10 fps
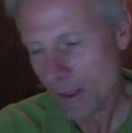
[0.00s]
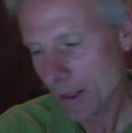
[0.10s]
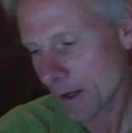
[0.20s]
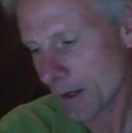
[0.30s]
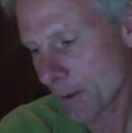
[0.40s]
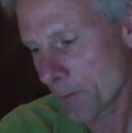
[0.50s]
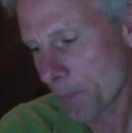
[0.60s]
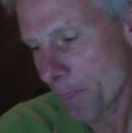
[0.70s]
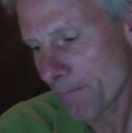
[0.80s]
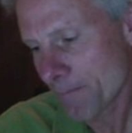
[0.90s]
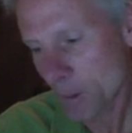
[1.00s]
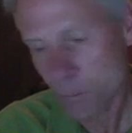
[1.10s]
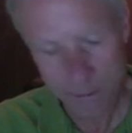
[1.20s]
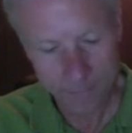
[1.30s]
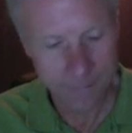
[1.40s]
that
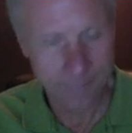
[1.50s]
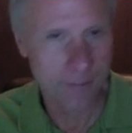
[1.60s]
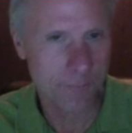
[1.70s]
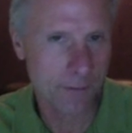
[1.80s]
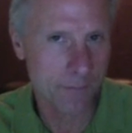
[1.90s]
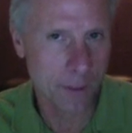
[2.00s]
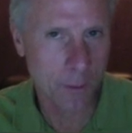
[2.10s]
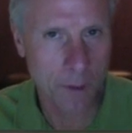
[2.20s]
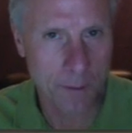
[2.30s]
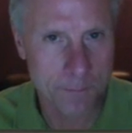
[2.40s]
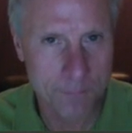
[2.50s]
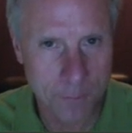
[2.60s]
way, if you don't want to